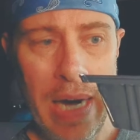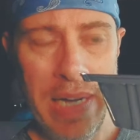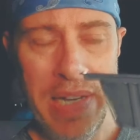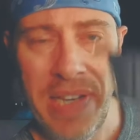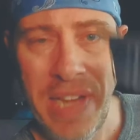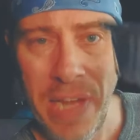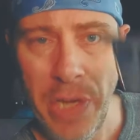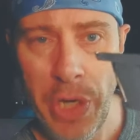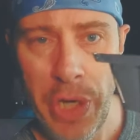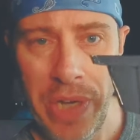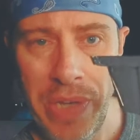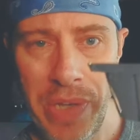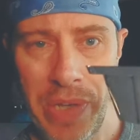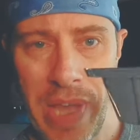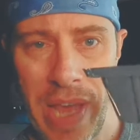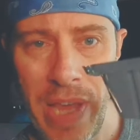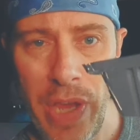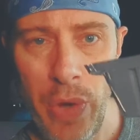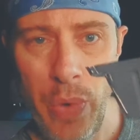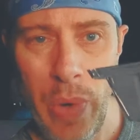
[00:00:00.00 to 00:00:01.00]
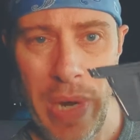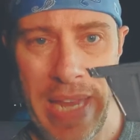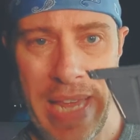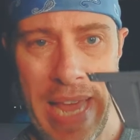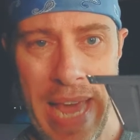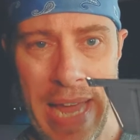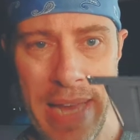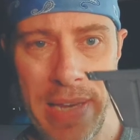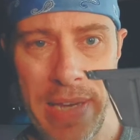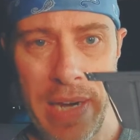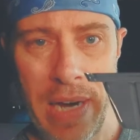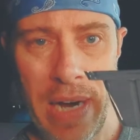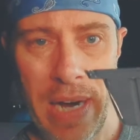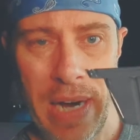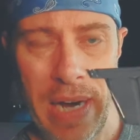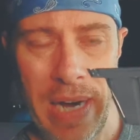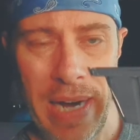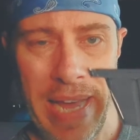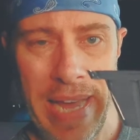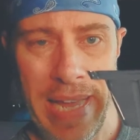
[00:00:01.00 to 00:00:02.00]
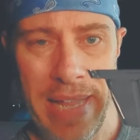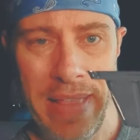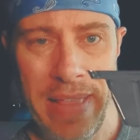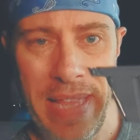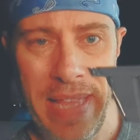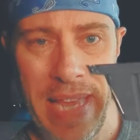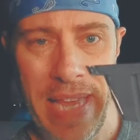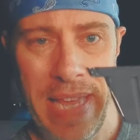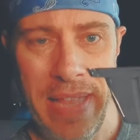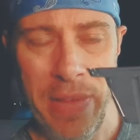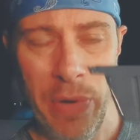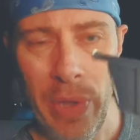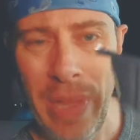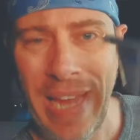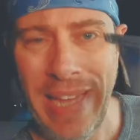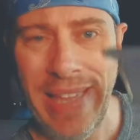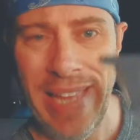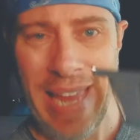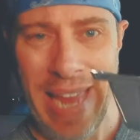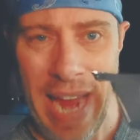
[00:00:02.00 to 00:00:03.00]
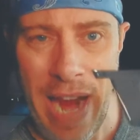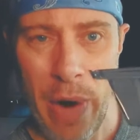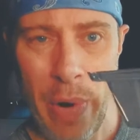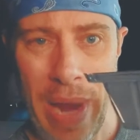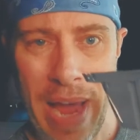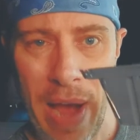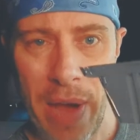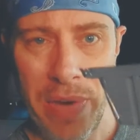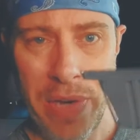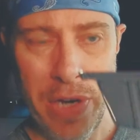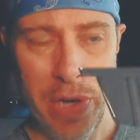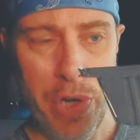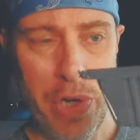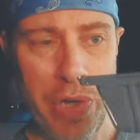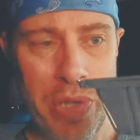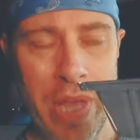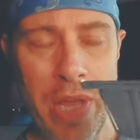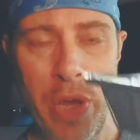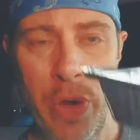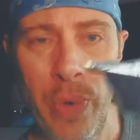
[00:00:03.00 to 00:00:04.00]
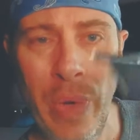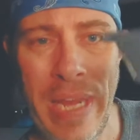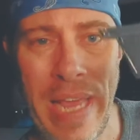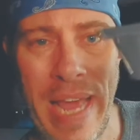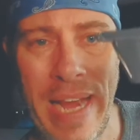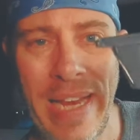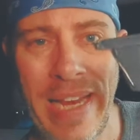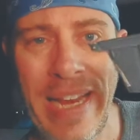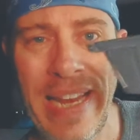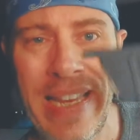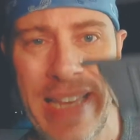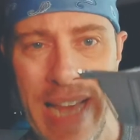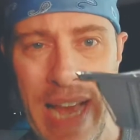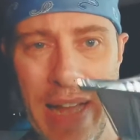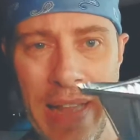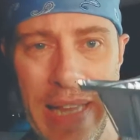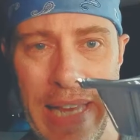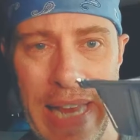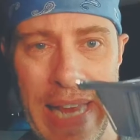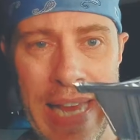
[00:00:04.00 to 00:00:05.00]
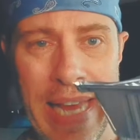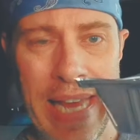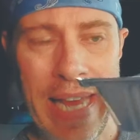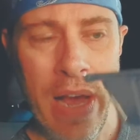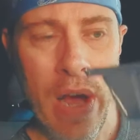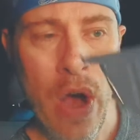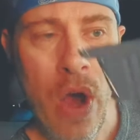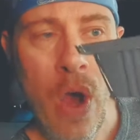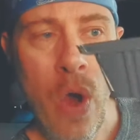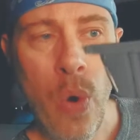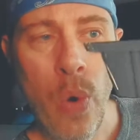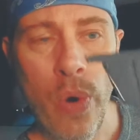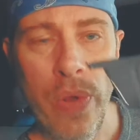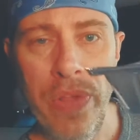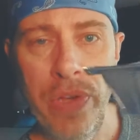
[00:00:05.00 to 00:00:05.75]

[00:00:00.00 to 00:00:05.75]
dishes that you would get they're like the carry-out dishes that you would get in a deli or the